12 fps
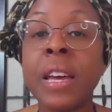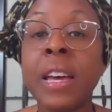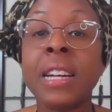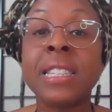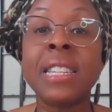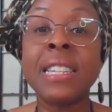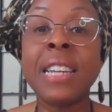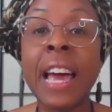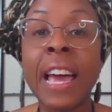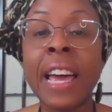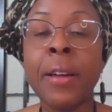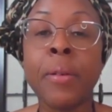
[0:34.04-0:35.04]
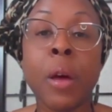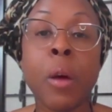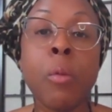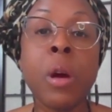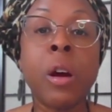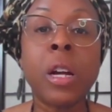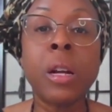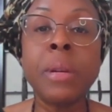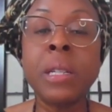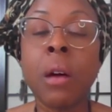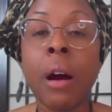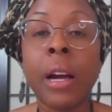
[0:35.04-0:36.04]
Today, we're going to
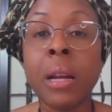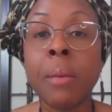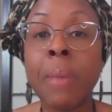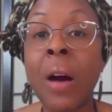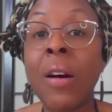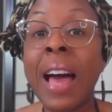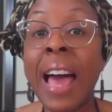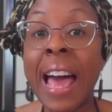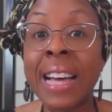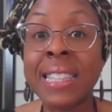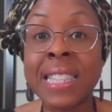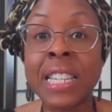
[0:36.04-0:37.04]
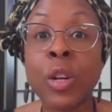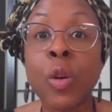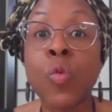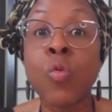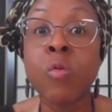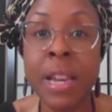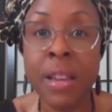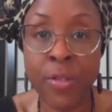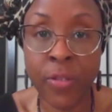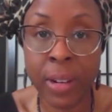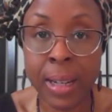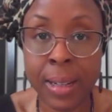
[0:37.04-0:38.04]
be talking about acid
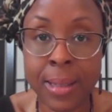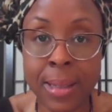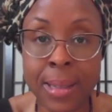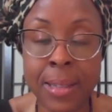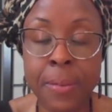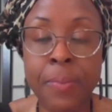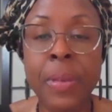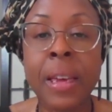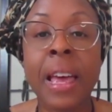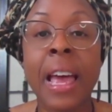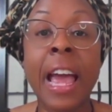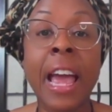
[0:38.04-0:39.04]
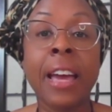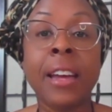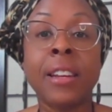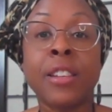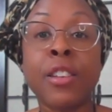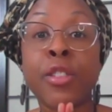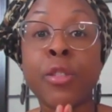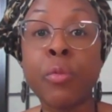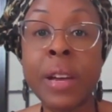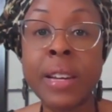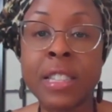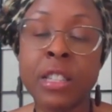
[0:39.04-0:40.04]
reflux and the
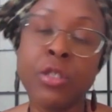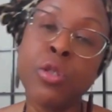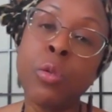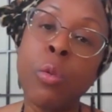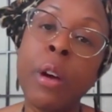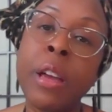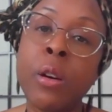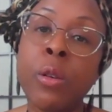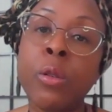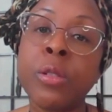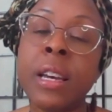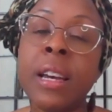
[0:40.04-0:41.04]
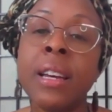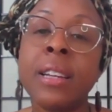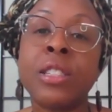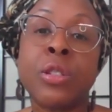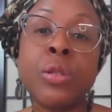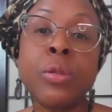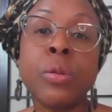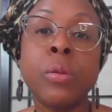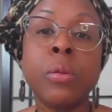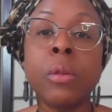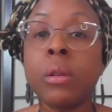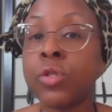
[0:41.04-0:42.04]
3 essential oils
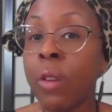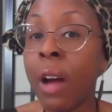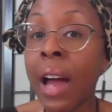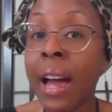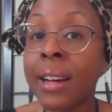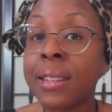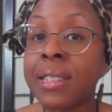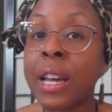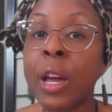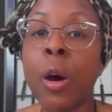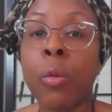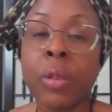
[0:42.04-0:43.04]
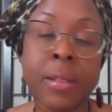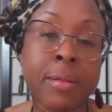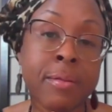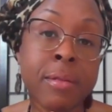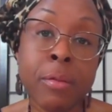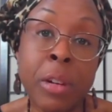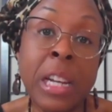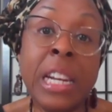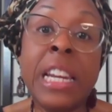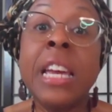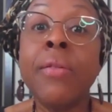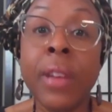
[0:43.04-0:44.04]
to try to help with
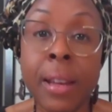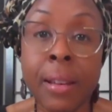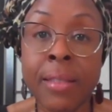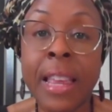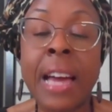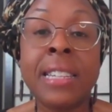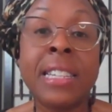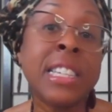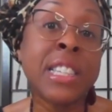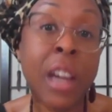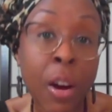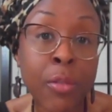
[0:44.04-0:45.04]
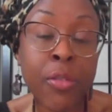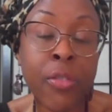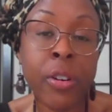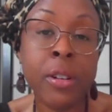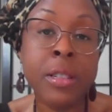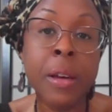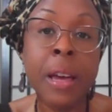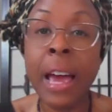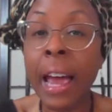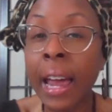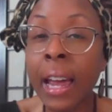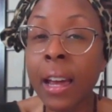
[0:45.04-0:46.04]
relieving that discomfort.
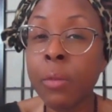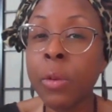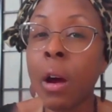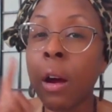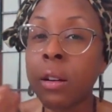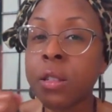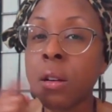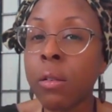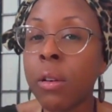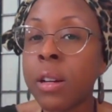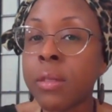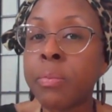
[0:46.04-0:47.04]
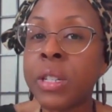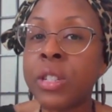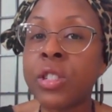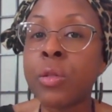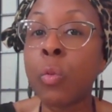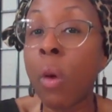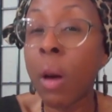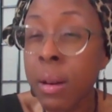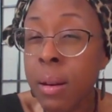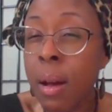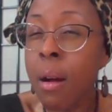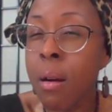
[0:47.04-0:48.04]
And we're also going to mention
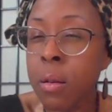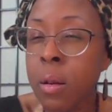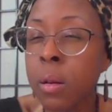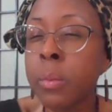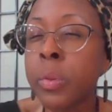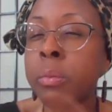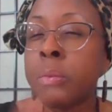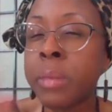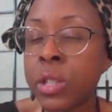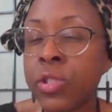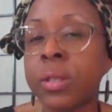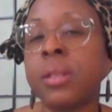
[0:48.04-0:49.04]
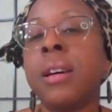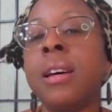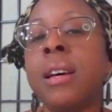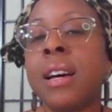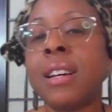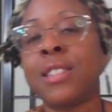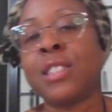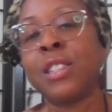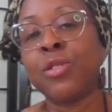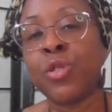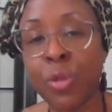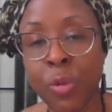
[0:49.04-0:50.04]
one honorable mention
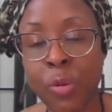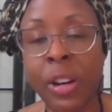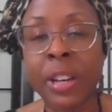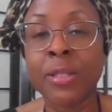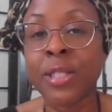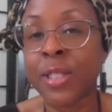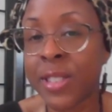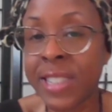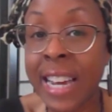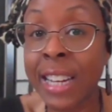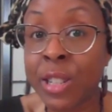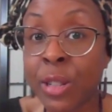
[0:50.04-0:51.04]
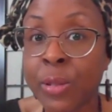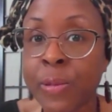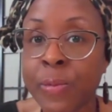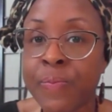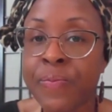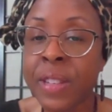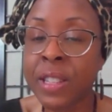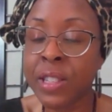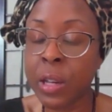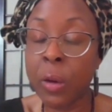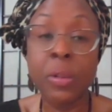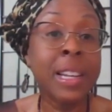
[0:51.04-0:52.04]
essential oil. So stay tuned.
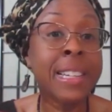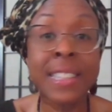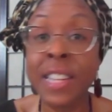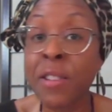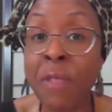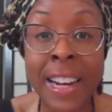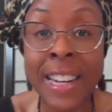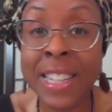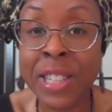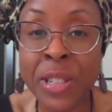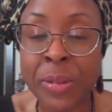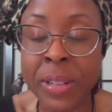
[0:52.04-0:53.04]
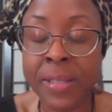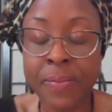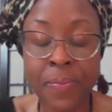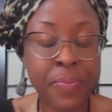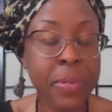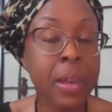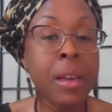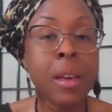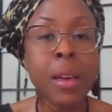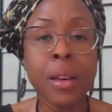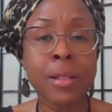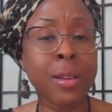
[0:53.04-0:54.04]
So let's get right into it.
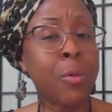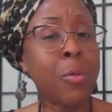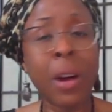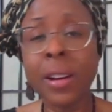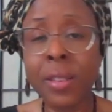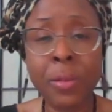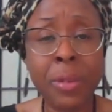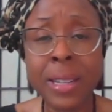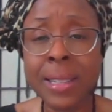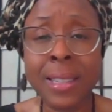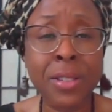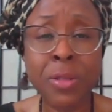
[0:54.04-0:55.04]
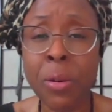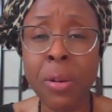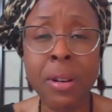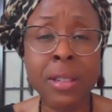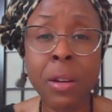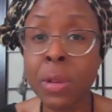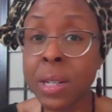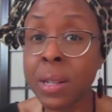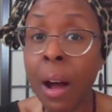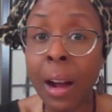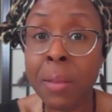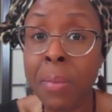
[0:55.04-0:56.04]
So, what 3 essential oils are we
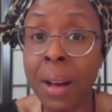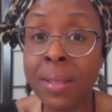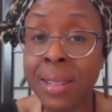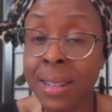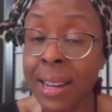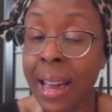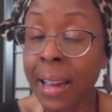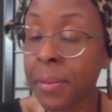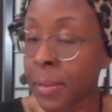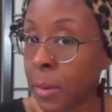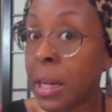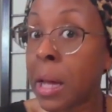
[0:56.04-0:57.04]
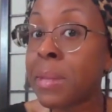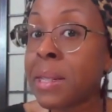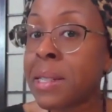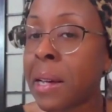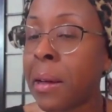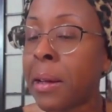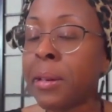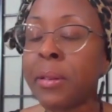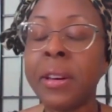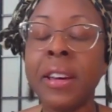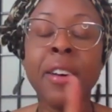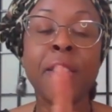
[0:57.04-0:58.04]
talking about today? Well, let me tell you.
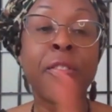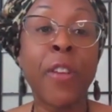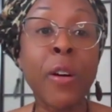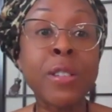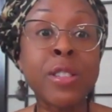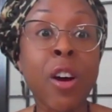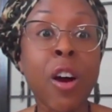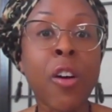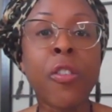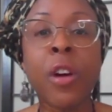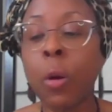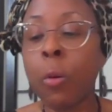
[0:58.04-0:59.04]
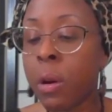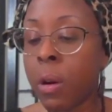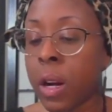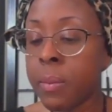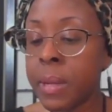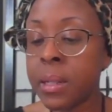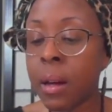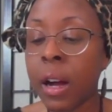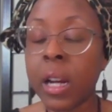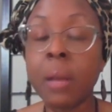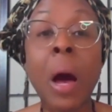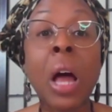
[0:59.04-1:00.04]
First off, we're going to be
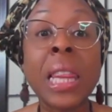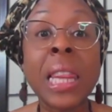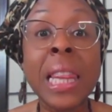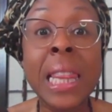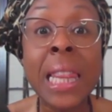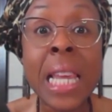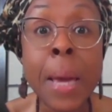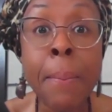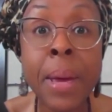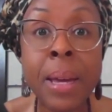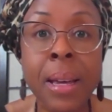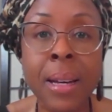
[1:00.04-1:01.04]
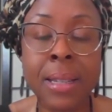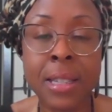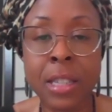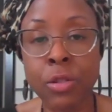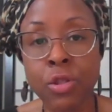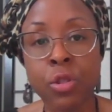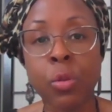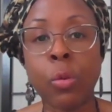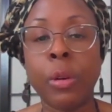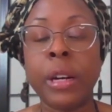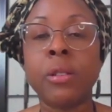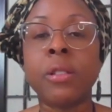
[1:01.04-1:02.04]
talking about lemon essential
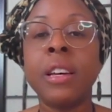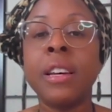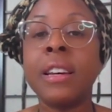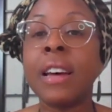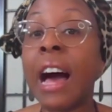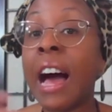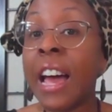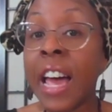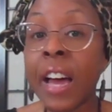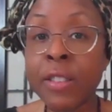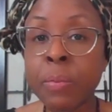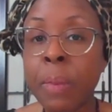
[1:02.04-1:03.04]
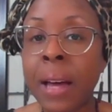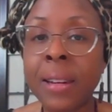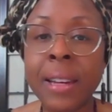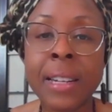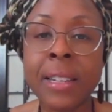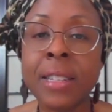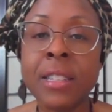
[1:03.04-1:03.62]
oil. I have spotlighted this